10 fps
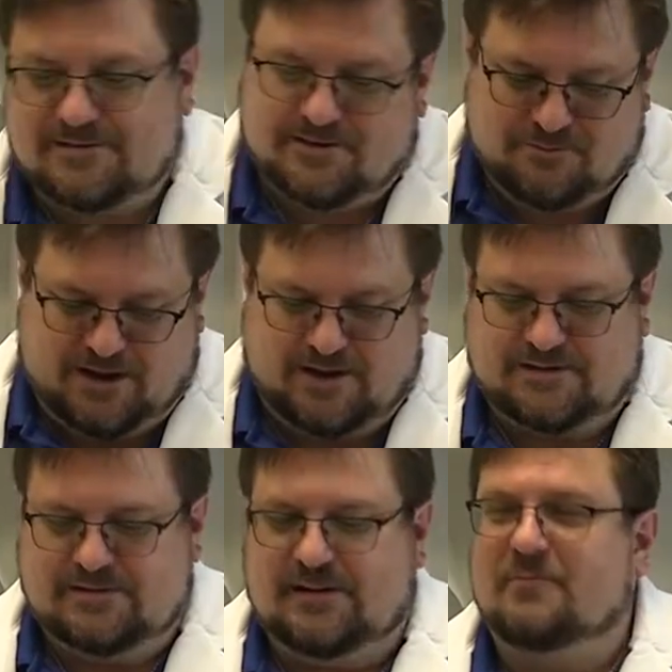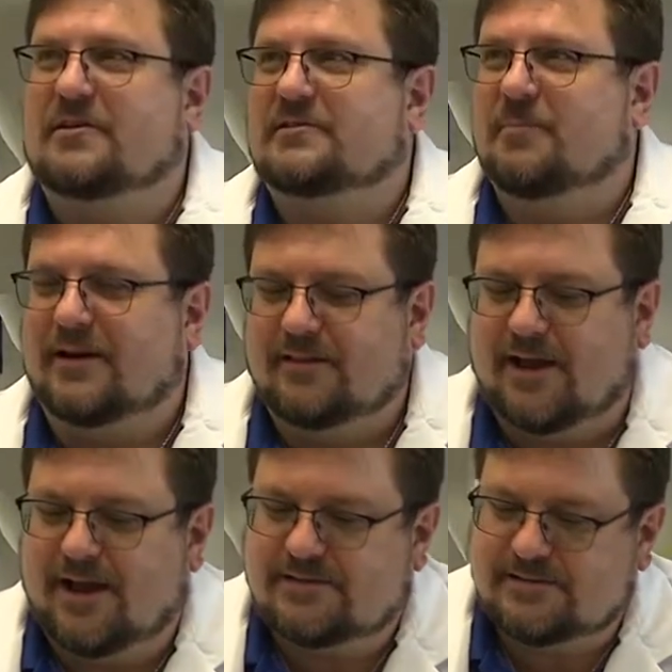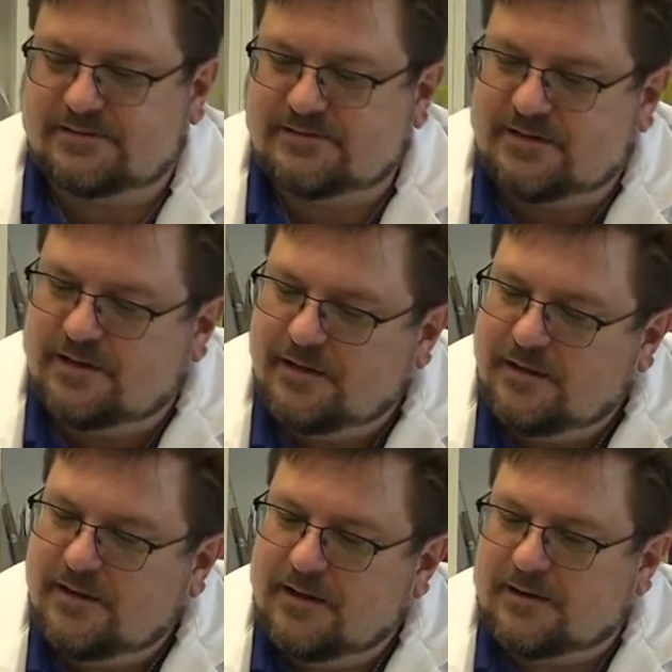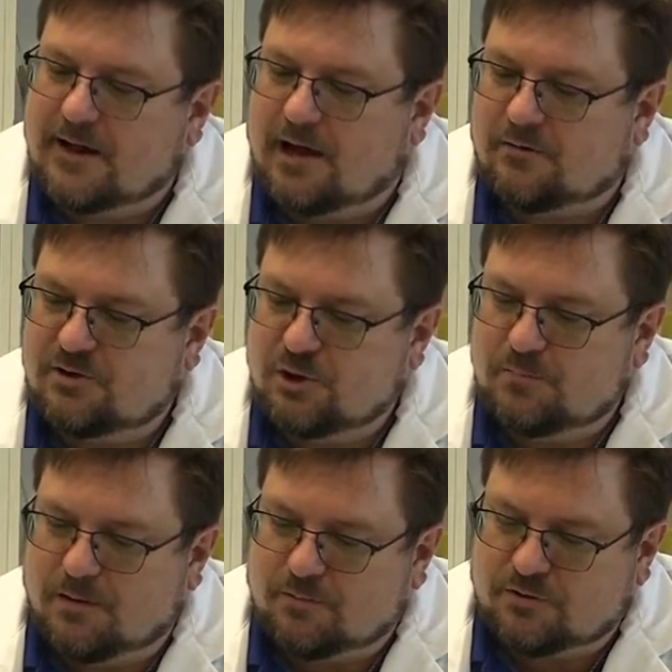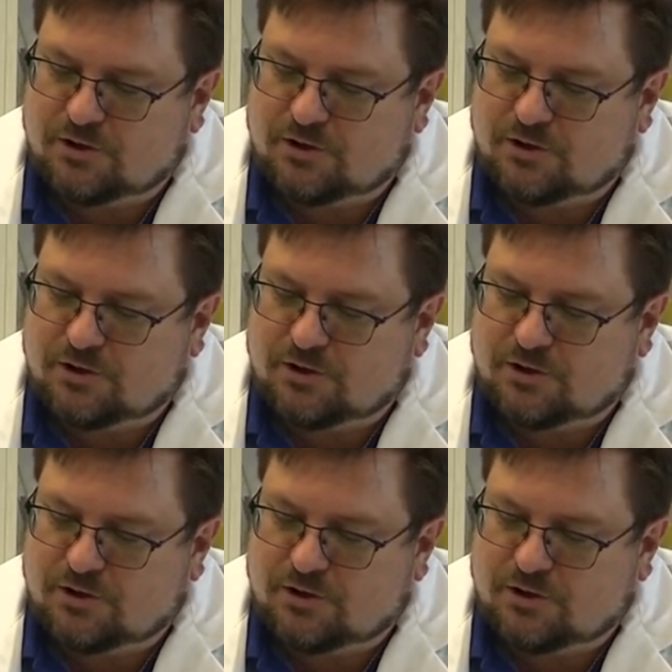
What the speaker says: that you can't see because of my glasses. Now tube number